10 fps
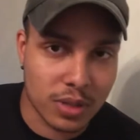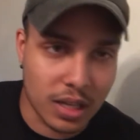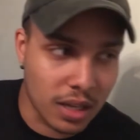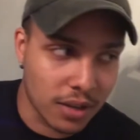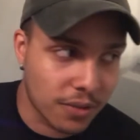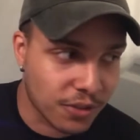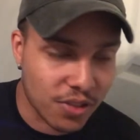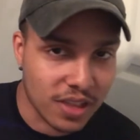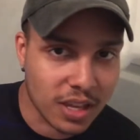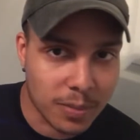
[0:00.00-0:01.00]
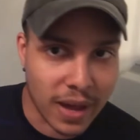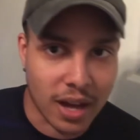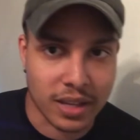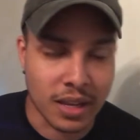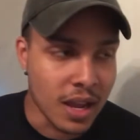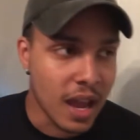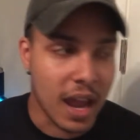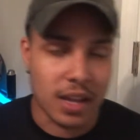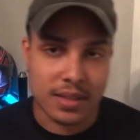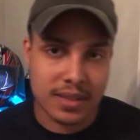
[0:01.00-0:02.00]
if you think about it,
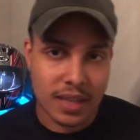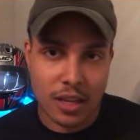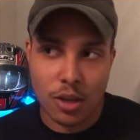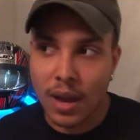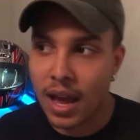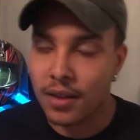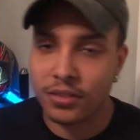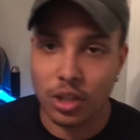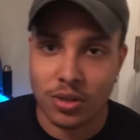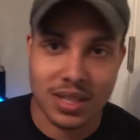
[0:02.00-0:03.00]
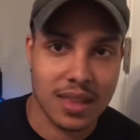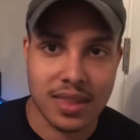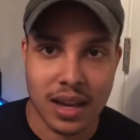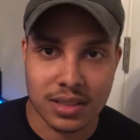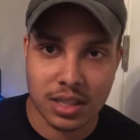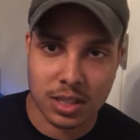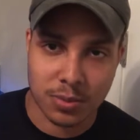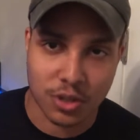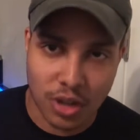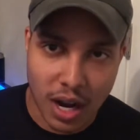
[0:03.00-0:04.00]
and say you have 10,000
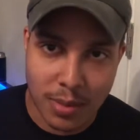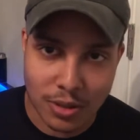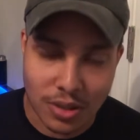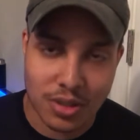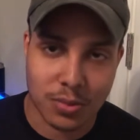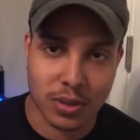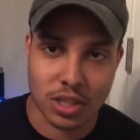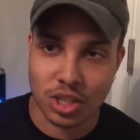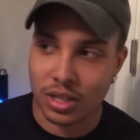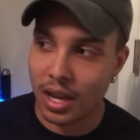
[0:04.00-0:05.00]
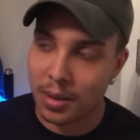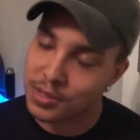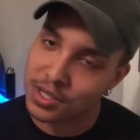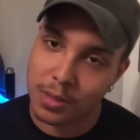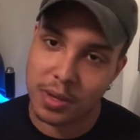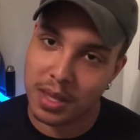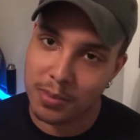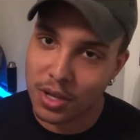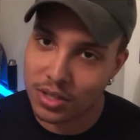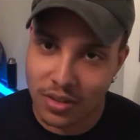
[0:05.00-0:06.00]
subscribers, which I'm assuming that
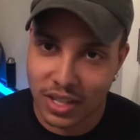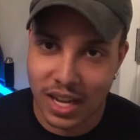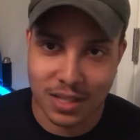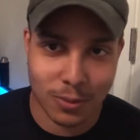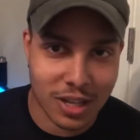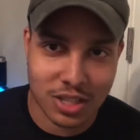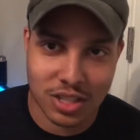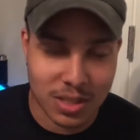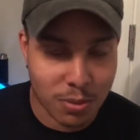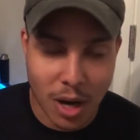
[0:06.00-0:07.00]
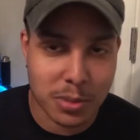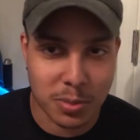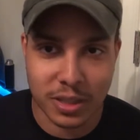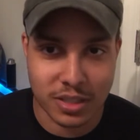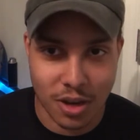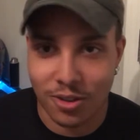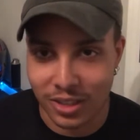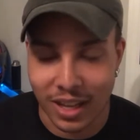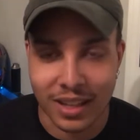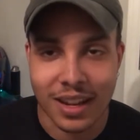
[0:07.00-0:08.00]
most of you guys watching this probably don't
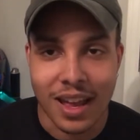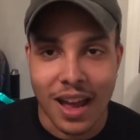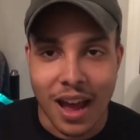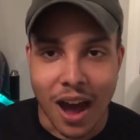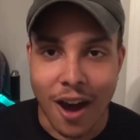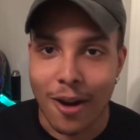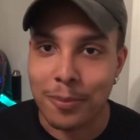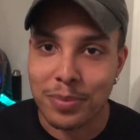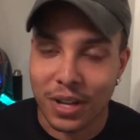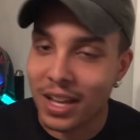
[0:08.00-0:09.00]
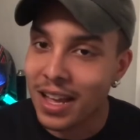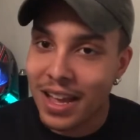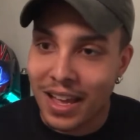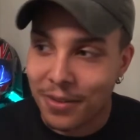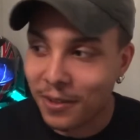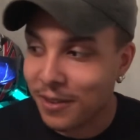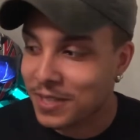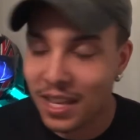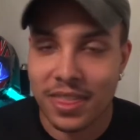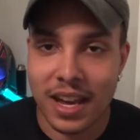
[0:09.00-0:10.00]
yet, but if you have
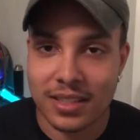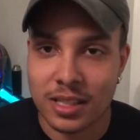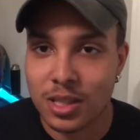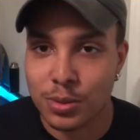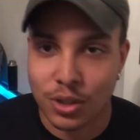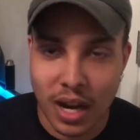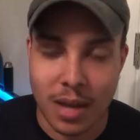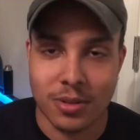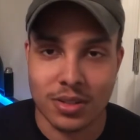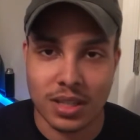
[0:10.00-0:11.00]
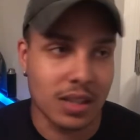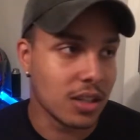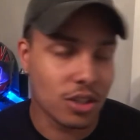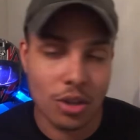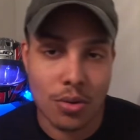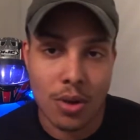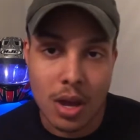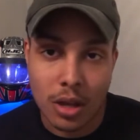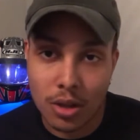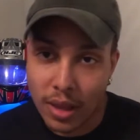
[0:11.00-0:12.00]
10,000 subscribers and then you
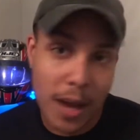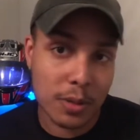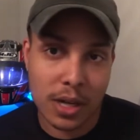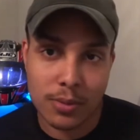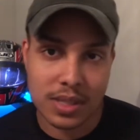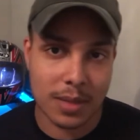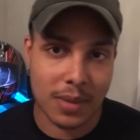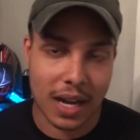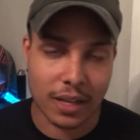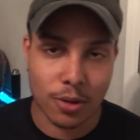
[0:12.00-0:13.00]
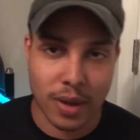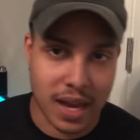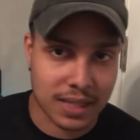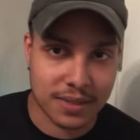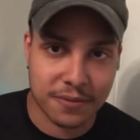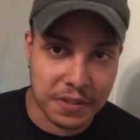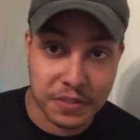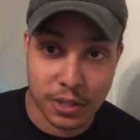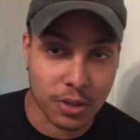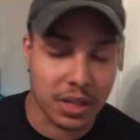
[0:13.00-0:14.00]
collaborate with somebody who has
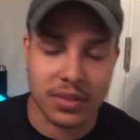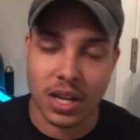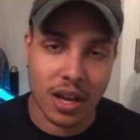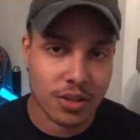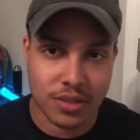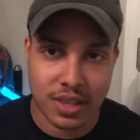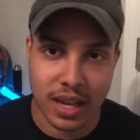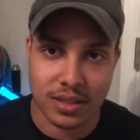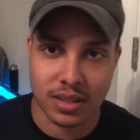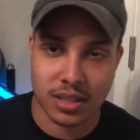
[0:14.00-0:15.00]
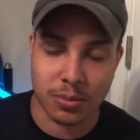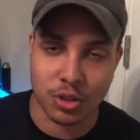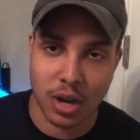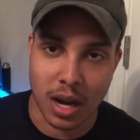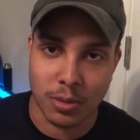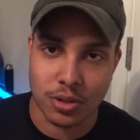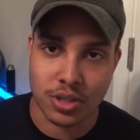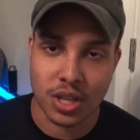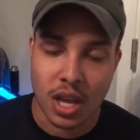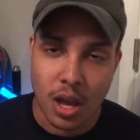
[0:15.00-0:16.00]
50 or even 100,000
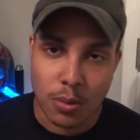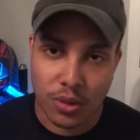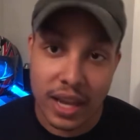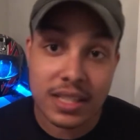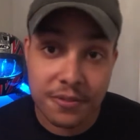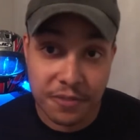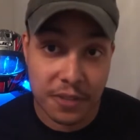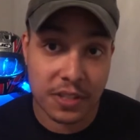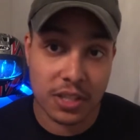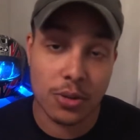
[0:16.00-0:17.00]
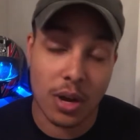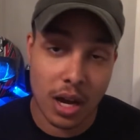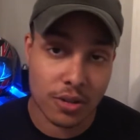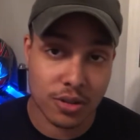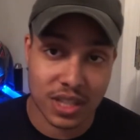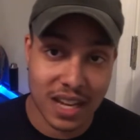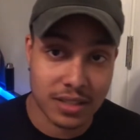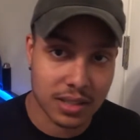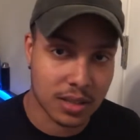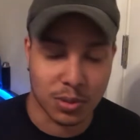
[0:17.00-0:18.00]
subscribers, well, that's 50 to
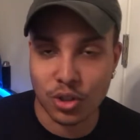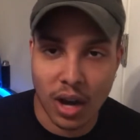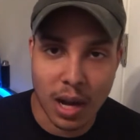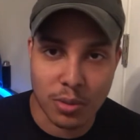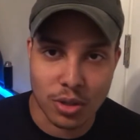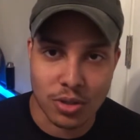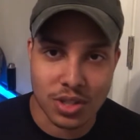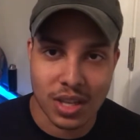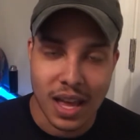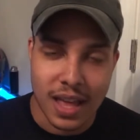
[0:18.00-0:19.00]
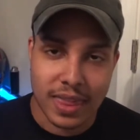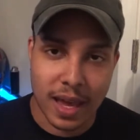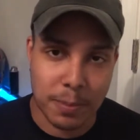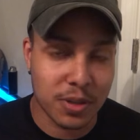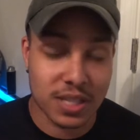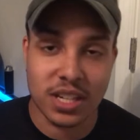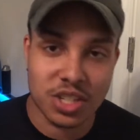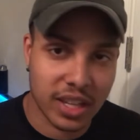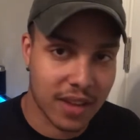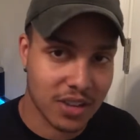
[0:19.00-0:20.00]
100,000 subscribers that
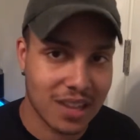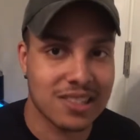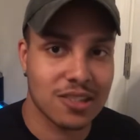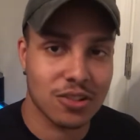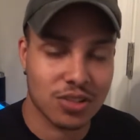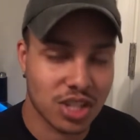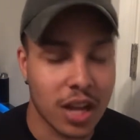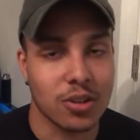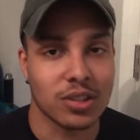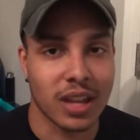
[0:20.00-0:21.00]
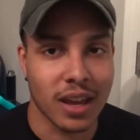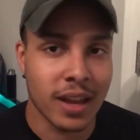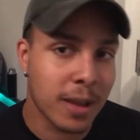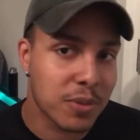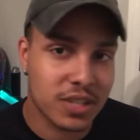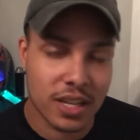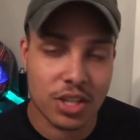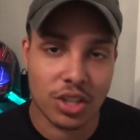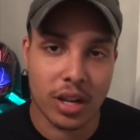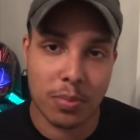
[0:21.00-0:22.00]
potentially have not seen your channel yet and
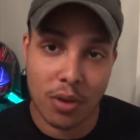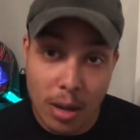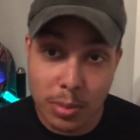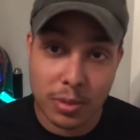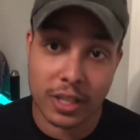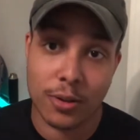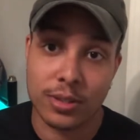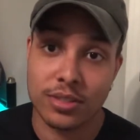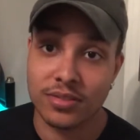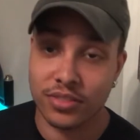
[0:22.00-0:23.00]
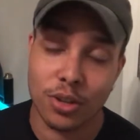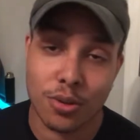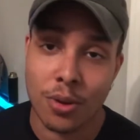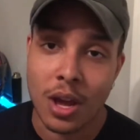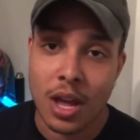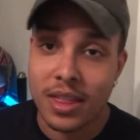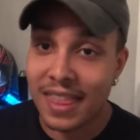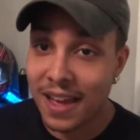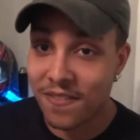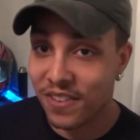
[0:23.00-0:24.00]
potentially are probably going to view
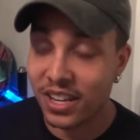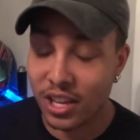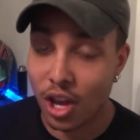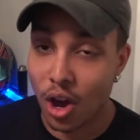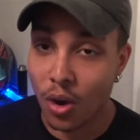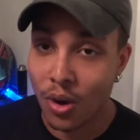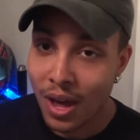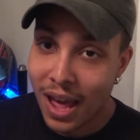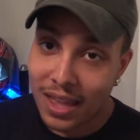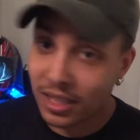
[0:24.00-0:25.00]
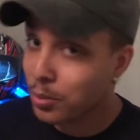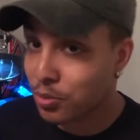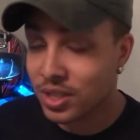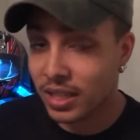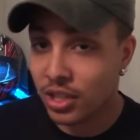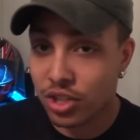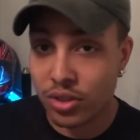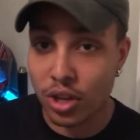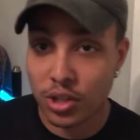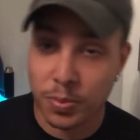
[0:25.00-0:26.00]
that video, and then a percentage of
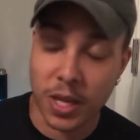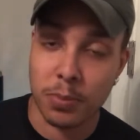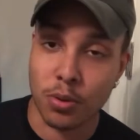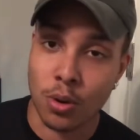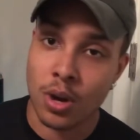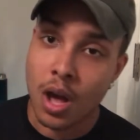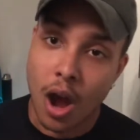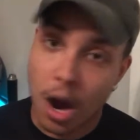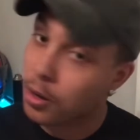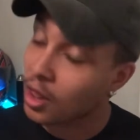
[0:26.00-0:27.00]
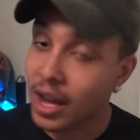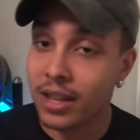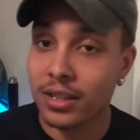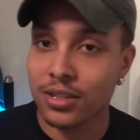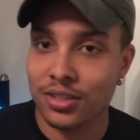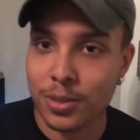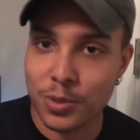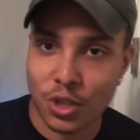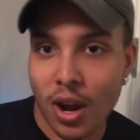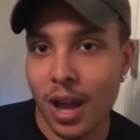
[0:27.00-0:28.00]
those people are likely to
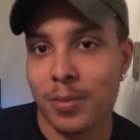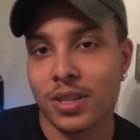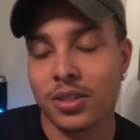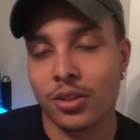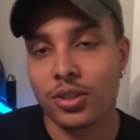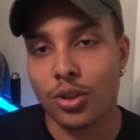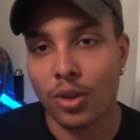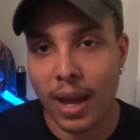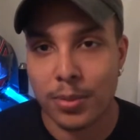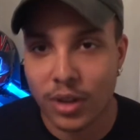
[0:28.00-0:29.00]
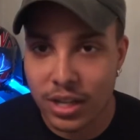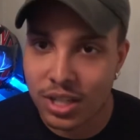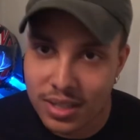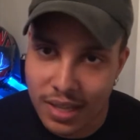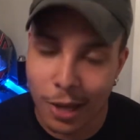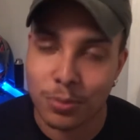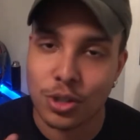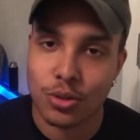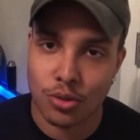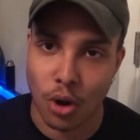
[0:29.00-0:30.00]
subscribe. And so those collaborations help
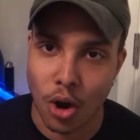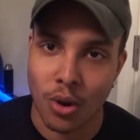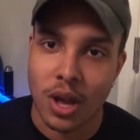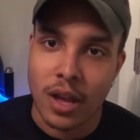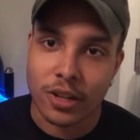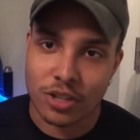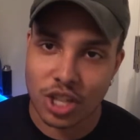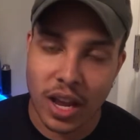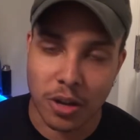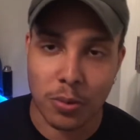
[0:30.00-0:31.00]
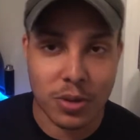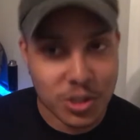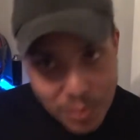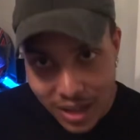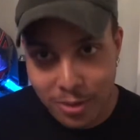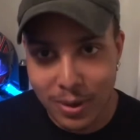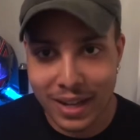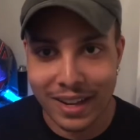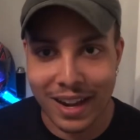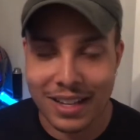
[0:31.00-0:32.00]
to grow your channel, which, by the
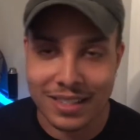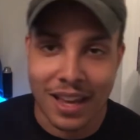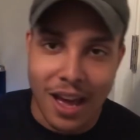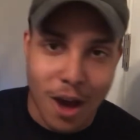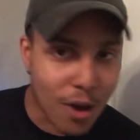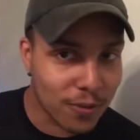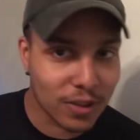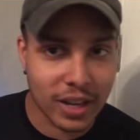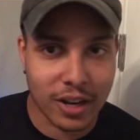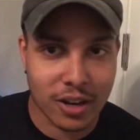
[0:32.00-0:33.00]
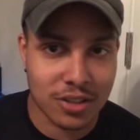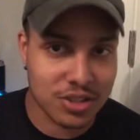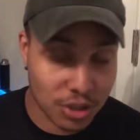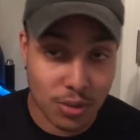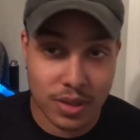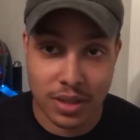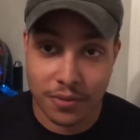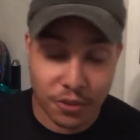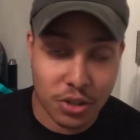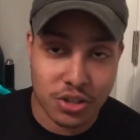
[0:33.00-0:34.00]
way, guys, hopefully here soon in the
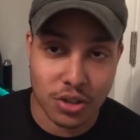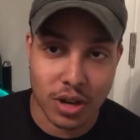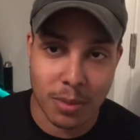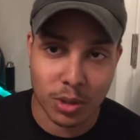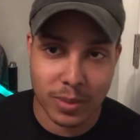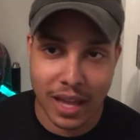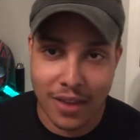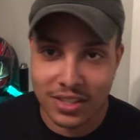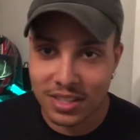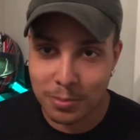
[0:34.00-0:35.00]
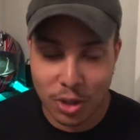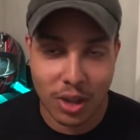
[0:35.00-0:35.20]
future, I'm going to be having some